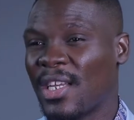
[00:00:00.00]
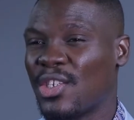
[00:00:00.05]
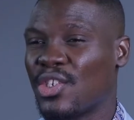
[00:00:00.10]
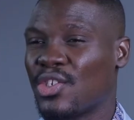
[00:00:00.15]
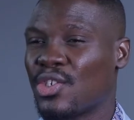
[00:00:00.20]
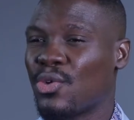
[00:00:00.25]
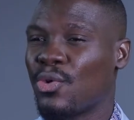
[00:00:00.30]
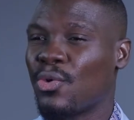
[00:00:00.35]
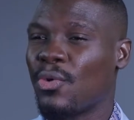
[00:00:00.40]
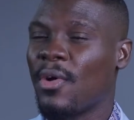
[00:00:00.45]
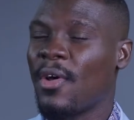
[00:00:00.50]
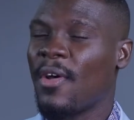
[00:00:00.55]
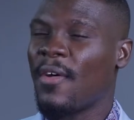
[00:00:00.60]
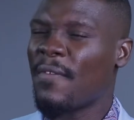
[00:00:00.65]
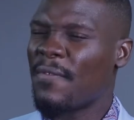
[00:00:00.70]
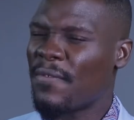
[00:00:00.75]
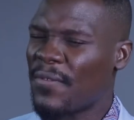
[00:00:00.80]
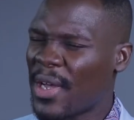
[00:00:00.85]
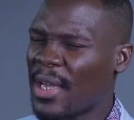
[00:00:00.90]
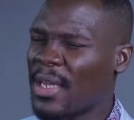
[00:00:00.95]
And so
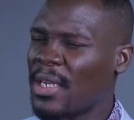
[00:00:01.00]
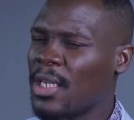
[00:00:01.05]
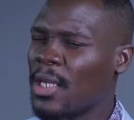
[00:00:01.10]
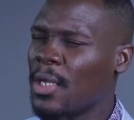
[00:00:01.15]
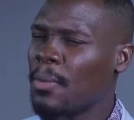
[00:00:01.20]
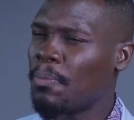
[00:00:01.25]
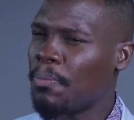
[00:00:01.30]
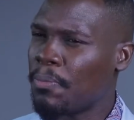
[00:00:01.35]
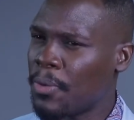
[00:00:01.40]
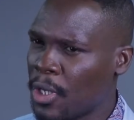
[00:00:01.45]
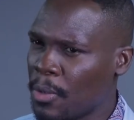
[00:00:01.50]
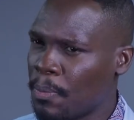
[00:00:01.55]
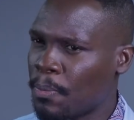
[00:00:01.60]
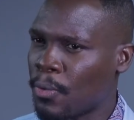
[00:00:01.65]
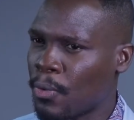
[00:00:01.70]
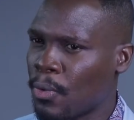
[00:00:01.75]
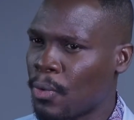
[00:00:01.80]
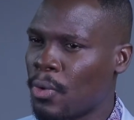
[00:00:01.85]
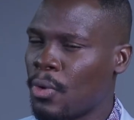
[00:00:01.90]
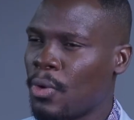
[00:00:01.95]
finding
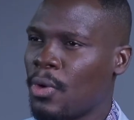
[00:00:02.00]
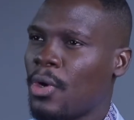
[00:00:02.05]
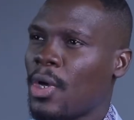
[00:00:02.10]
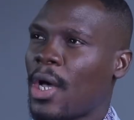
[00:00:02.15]
people